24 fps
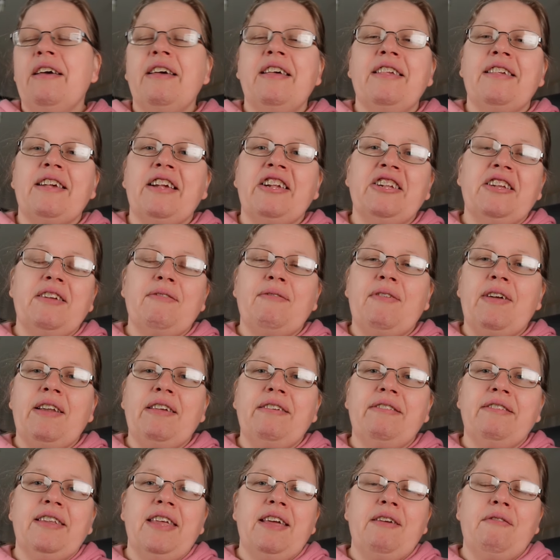He's actually fell
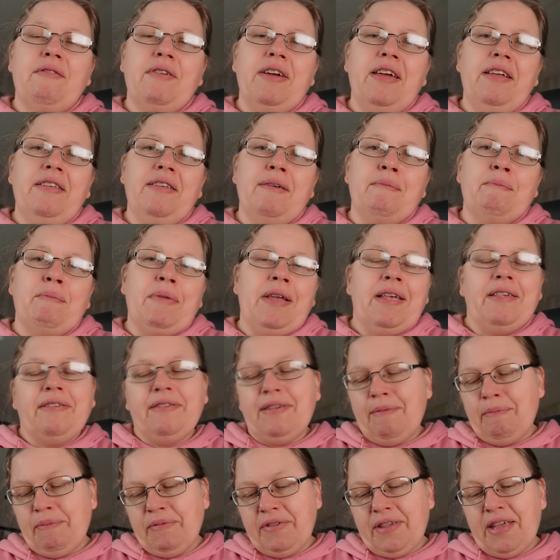asleep reading, bless him.